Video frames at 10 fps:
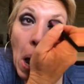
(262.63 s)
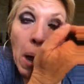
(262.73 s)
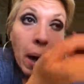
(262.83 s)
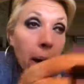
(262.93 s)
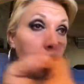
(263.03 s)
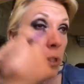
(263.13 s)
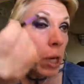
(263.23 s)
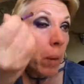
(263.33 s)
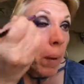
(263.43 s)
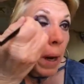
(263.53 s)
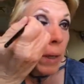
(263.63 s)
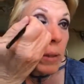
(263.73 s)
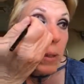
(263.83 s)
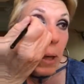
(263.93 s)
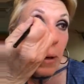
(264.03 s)
And then I have to check my eyes
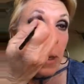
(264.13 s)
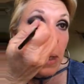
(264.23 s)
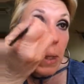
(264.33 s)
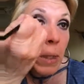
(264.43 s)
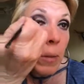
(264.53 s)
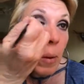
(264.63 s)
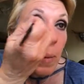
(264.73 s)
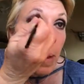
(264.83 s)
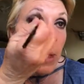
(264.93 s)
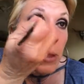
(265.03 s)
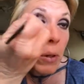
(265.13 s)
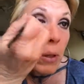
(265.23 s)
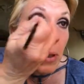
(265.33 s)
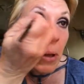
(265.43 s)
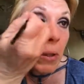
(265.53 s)
because I already did this one, make sure
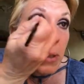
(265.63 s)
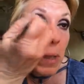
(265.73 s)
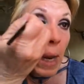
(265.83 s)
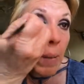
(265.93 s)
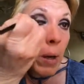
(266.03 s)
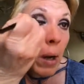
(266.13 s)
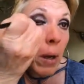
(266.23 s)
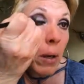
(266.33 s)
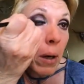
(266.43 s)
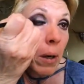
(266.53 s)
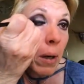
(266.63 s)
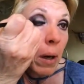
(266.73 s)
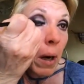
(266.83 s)
that they're the same color.